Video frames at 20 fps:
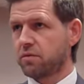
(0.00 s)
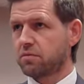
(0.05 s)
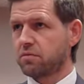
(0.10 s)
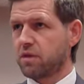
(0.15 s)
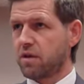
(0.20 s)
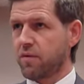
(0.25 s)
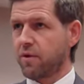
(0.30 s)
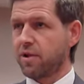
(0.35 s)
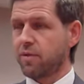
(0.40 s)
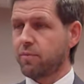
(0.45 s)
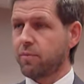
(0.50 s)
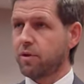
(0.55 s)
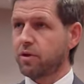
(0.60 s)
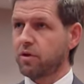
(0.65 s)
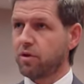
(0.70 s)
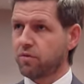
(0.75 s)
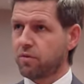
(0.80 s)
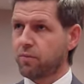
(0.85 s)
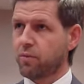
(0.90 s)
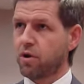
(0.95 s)

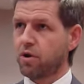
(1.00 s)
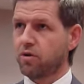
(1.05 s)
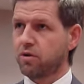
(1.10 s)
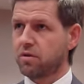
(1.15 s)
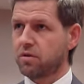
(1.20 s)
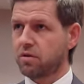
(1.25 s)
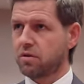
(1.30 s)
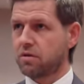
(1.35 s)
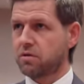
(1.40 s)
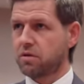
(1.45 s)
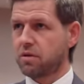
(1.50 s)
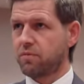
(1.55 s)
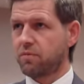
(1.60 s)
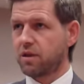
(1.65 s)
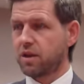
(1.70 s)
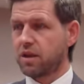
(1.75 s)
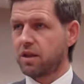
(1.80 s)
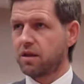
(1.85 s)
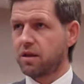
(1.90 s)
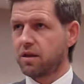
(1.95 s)
development of the product
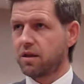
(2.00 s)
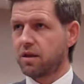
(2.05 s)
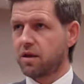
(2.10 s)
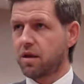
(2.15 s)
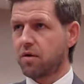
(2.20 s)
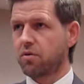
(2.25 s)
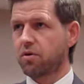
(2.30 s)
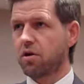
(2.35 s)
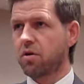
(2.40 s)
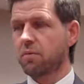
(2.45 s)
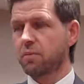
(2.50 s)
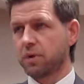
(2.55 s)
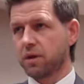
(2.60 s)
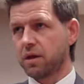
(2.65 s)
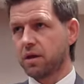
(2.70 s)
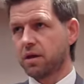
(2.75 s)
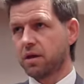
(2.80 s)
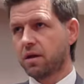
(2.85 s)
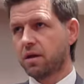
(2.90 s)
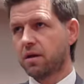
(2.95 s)
within our
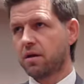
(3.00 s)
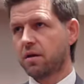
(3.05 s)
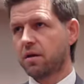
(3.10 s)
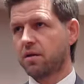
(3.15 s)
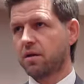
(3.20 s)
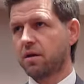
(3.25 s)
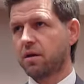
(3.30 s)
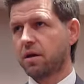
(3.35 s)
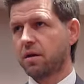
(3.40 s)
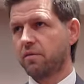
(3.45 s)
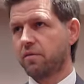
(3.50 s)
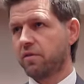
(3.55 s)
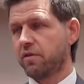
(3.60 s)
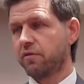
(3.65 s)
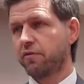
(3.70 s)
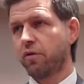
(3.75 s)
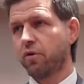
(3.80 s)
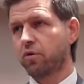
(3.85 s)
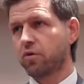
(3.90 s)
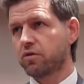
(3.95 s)
company. And we
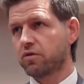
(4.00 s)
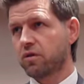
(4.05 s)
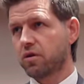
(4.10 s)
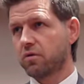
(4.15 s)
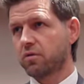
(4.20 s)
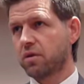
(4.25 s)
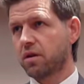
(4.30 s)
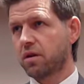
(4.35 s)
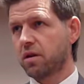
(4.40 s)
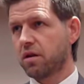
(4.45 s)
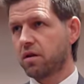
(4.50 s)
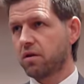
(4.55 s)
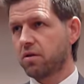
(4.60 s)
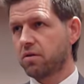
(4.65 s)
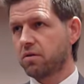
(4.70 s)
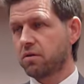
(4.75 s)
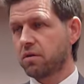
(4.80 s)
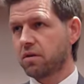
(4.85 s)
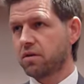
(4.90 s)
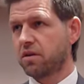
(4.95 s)
will focus on
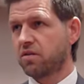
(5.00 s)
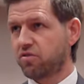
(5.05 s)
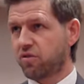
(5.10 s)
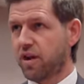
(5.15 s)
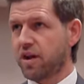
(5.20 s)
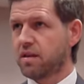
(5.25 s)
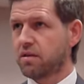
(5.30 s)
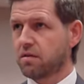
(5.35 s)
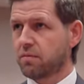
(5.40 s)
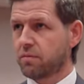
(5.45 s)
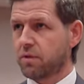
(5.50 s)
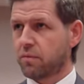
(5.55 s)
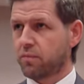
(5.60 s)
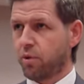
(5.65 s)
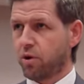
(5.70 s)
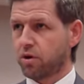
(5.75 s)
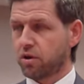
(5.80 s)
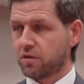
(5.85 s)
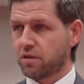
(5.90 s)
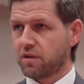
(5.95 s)
the train, the
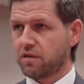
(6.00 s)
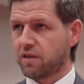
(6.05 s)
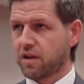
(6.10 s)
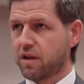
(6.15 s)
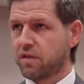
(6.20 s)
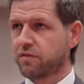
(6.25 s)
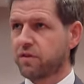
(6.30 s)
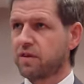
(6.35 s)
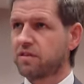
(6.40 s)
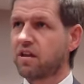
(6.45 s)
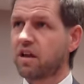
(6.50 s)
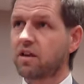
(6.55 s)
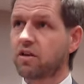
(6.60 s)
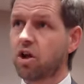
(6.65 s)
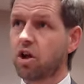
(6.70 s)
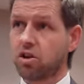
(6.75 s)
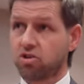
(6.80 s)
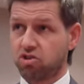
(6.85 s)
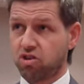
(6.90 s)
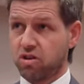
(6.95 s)
product itself, and
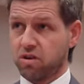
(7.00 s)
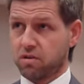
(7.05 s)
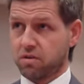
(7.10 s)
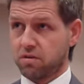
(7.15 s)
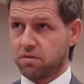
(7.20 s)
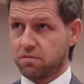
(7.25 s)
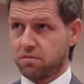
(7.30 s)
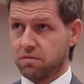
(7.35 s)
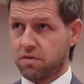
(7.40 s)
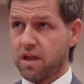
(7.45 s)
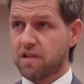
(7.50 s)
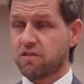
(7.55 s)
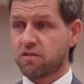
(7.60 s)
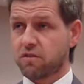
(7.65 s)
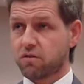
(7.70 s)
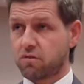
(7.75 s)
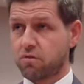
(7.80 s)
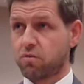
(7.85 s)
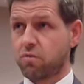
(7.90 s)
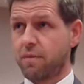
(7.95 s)
technology. That's
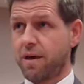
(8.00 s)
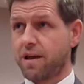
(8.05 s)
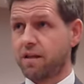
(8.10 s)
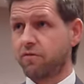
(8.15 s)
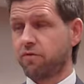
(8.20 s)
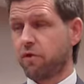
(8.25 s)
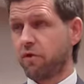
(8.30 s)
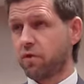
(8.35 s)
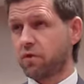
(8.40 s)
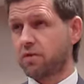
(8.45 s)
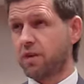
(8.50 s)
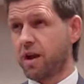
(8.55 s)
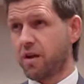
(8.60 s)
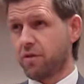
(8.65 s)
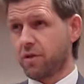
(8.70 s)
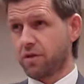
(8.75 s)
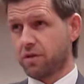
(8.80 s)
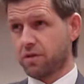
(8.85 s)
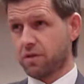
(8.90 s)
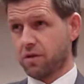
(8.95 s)
the two main focus
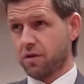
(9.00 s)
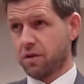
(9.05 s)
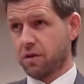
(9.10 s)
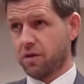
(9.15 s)
areas.